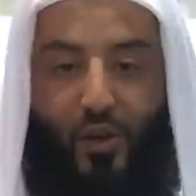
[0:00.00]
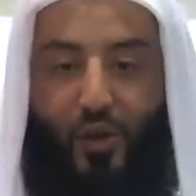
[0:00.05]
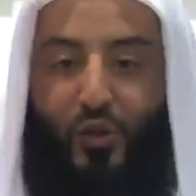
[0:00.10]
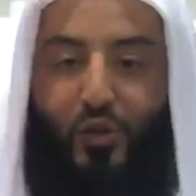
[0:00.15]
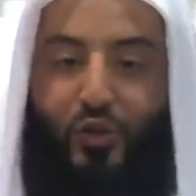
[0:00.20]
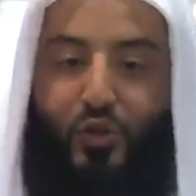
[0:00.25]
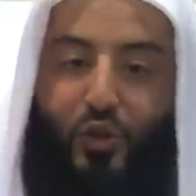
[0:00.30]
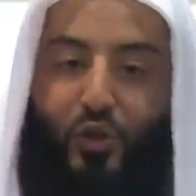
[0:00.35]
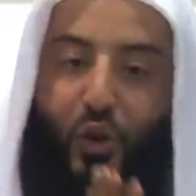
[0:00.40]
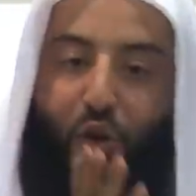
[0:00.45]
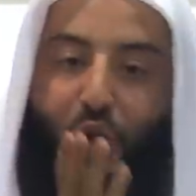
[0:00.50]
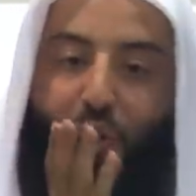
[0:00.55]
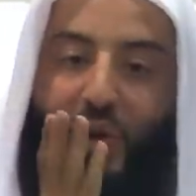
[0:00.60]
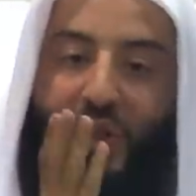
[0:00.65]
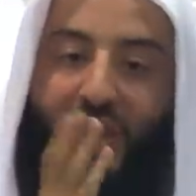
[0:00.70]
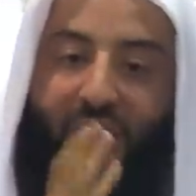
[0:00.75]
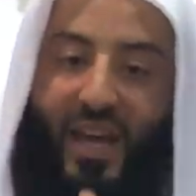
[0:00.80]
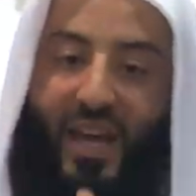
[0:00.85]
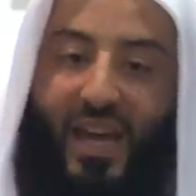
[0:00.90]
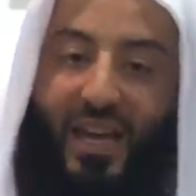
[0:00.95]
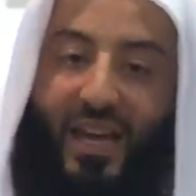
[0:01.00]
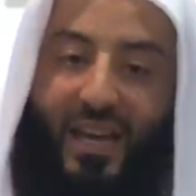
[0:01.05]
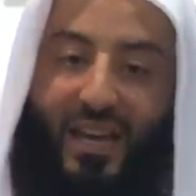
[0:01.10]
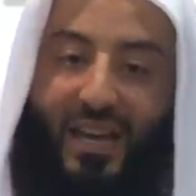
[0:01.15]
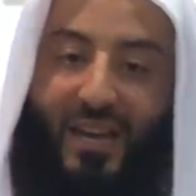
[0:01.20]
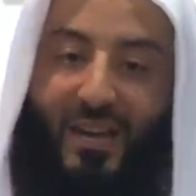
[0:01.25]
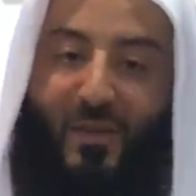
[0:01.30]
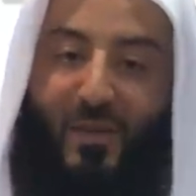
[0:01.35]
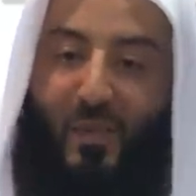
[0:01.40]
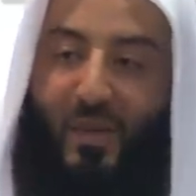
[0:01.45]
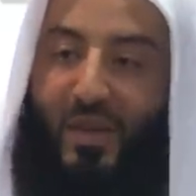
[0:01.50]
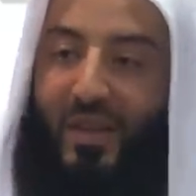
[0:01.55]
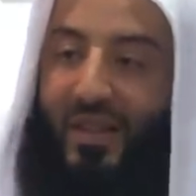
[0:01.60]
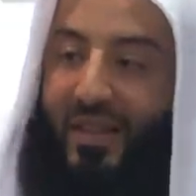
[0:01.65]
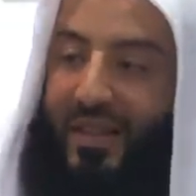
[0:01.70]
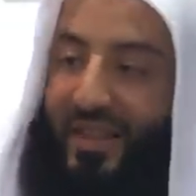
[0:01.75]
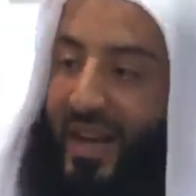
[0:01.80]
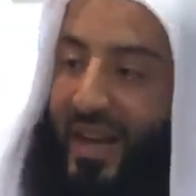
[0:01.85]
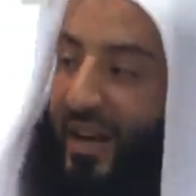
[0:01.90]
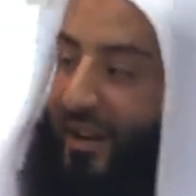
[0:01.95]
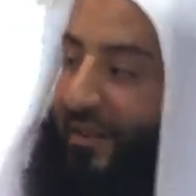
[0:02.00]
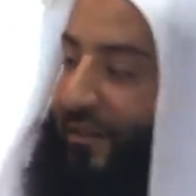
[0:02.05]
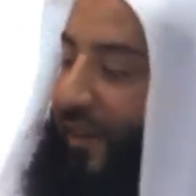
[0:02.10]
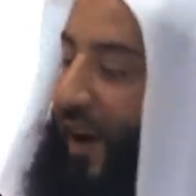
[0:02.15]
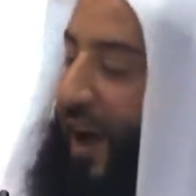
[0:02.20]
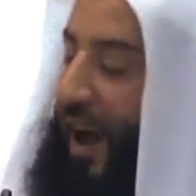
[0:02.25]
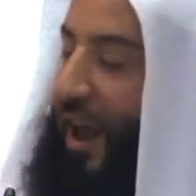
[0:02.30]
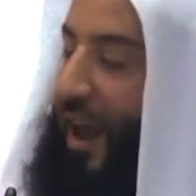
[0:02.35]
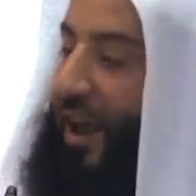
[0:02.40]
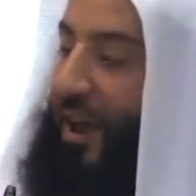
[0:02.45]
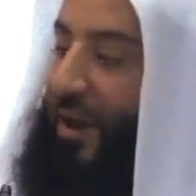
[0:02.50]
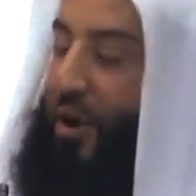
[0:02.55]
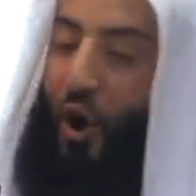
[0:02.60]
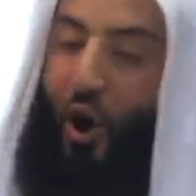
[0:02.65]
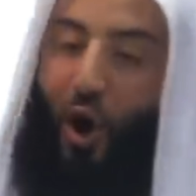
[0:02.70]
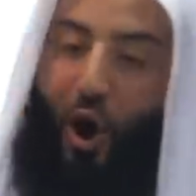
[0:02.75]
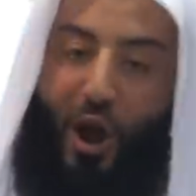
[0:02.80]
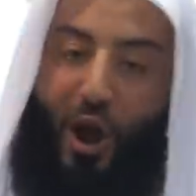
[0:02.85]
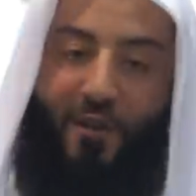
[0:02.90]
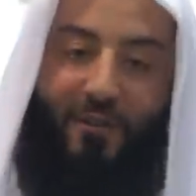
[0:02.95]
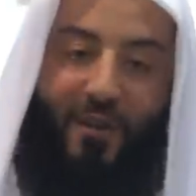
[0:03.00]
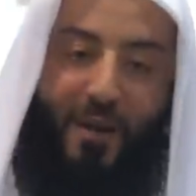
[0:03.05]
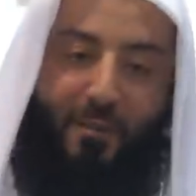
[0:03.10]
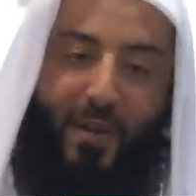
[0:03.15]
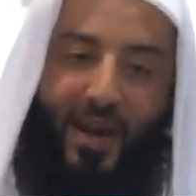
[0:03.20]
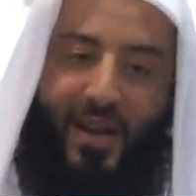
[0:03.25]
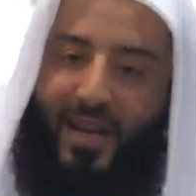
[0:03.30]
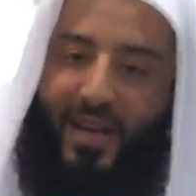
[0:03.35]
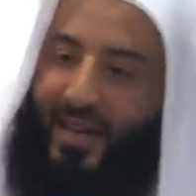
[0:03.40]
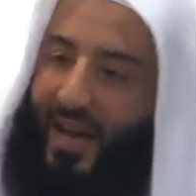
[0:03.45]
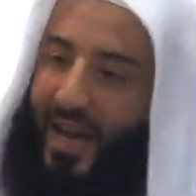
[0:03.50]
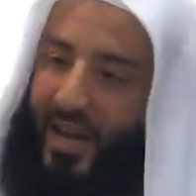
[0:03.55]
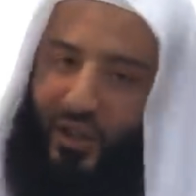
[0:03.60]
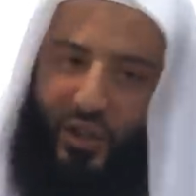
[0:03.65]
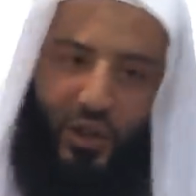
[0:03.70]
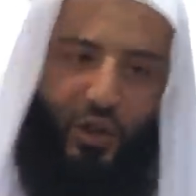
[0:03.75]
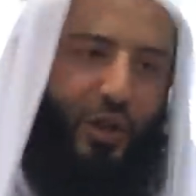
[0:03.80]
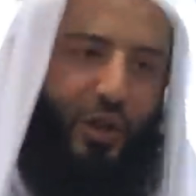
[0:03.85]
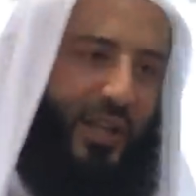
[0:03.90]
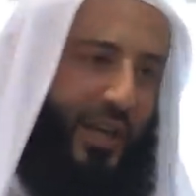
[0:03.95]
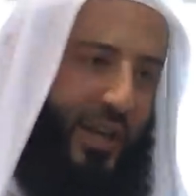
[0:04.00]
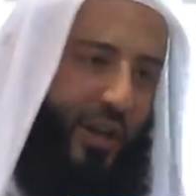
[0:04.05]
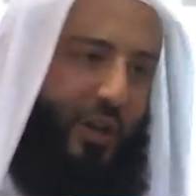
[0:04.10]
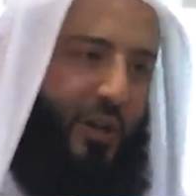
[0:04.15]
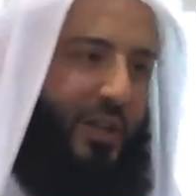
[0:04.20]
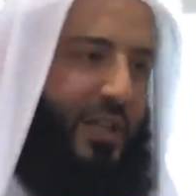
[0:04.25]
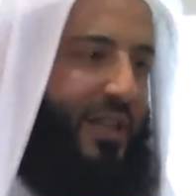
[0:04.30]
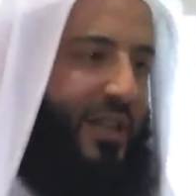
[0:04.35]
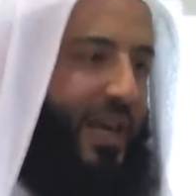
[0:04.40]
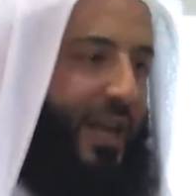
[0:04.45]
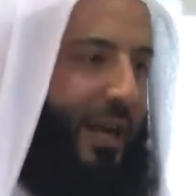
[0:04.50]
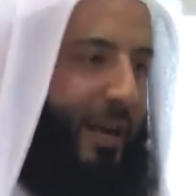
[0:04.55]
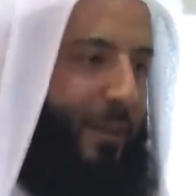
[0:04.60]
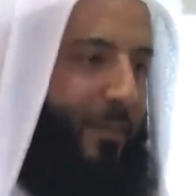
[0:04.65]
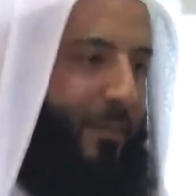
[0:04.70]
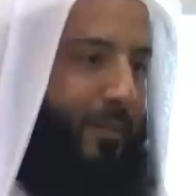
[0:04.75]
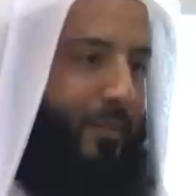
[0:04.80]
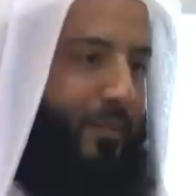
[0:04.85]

So you think that if I over-medicate, it'll kill the thing.